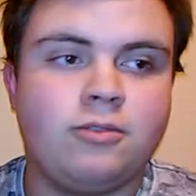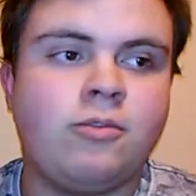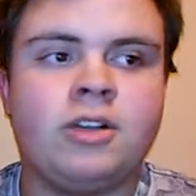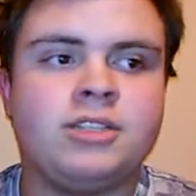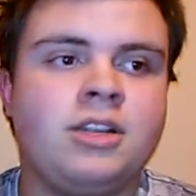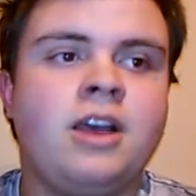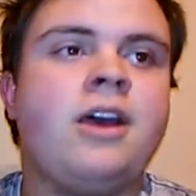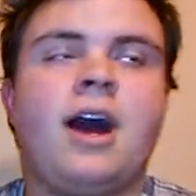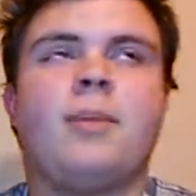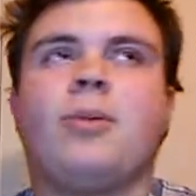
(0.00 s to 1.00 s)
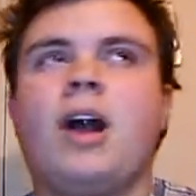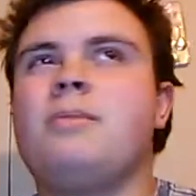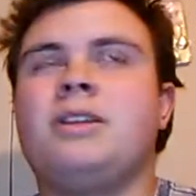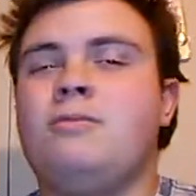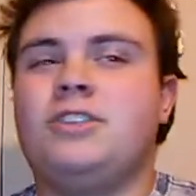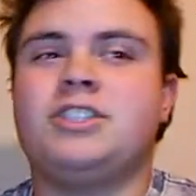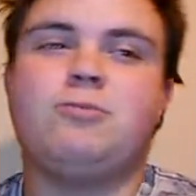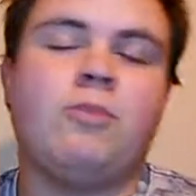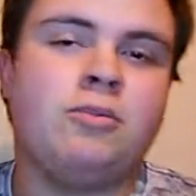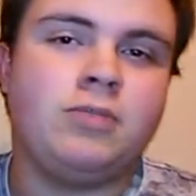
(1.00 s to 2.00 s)
want I probably
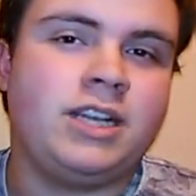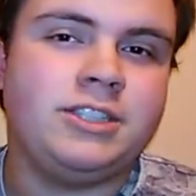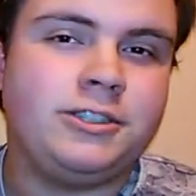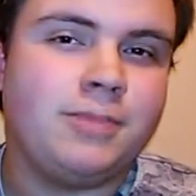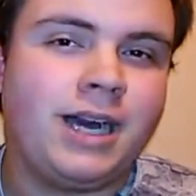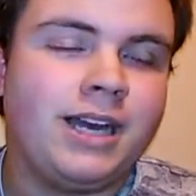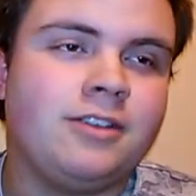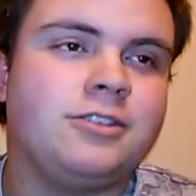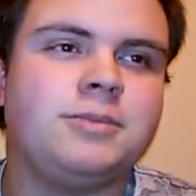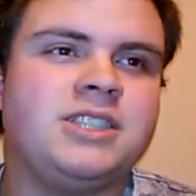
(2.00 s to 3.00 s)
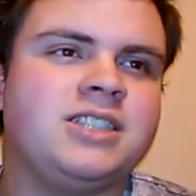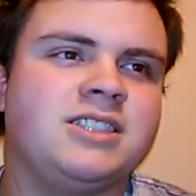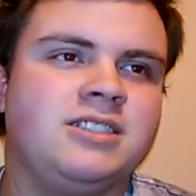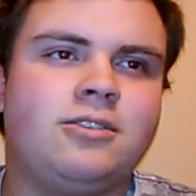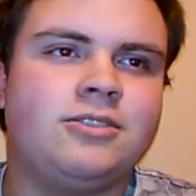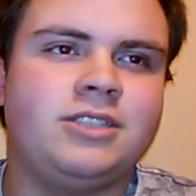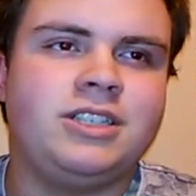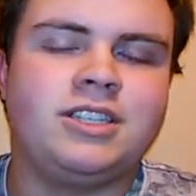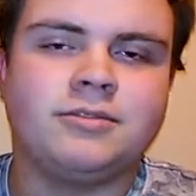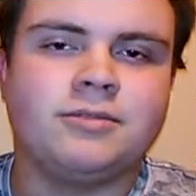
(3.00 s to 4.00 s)
just won't let you buy those because it
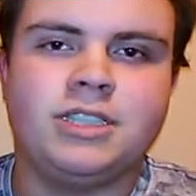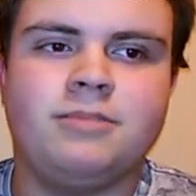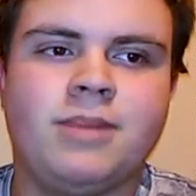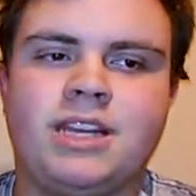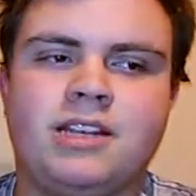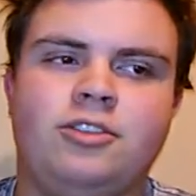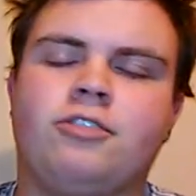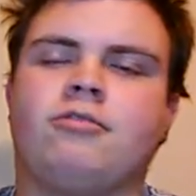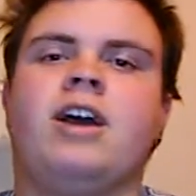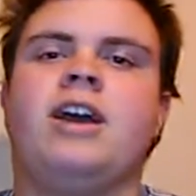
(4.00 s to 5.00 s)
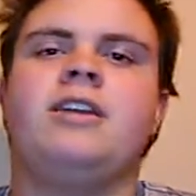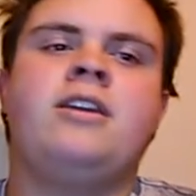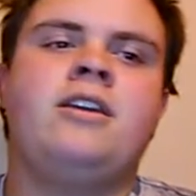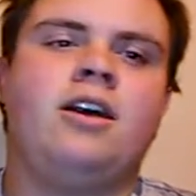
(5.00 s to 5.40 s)
doesn't really make it look right.